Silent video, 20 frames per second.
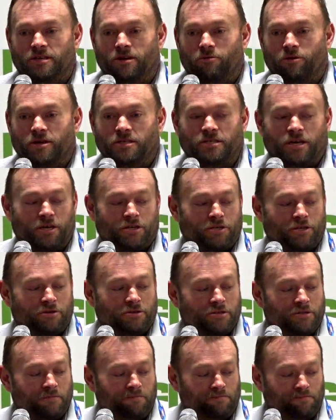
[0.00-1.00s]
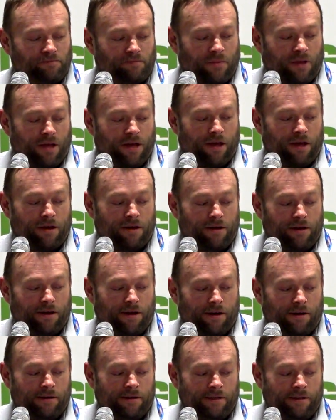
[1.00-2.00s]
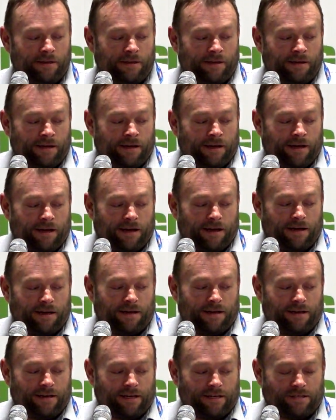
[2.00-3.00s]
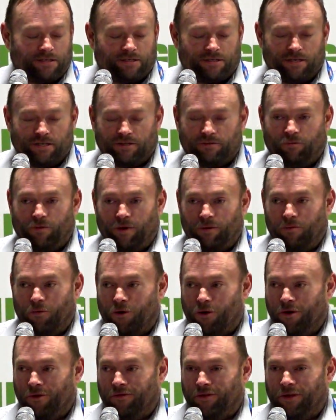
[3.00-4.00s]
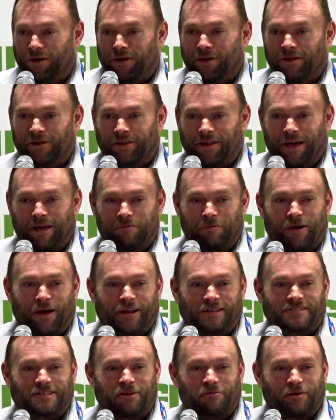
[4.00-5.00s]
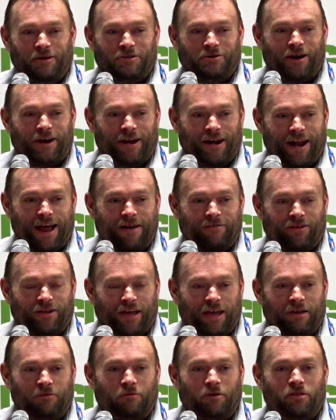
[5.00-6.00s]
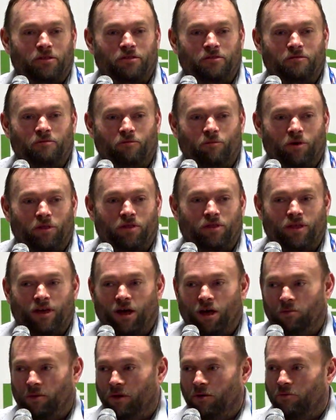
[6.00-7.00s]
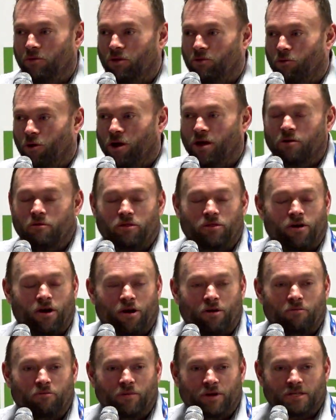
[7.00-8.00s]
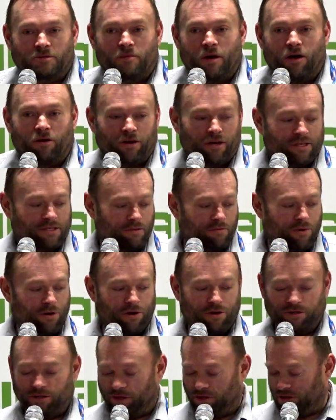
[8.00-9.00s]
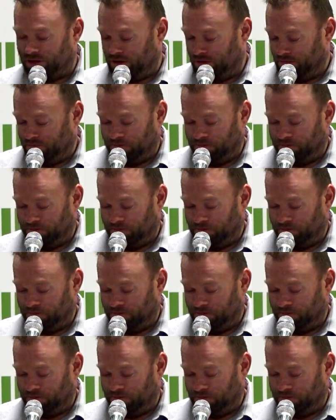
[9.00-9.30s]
at risk issues. And it's just one more of the landmines that we try to navigate working with our municipalities and producers.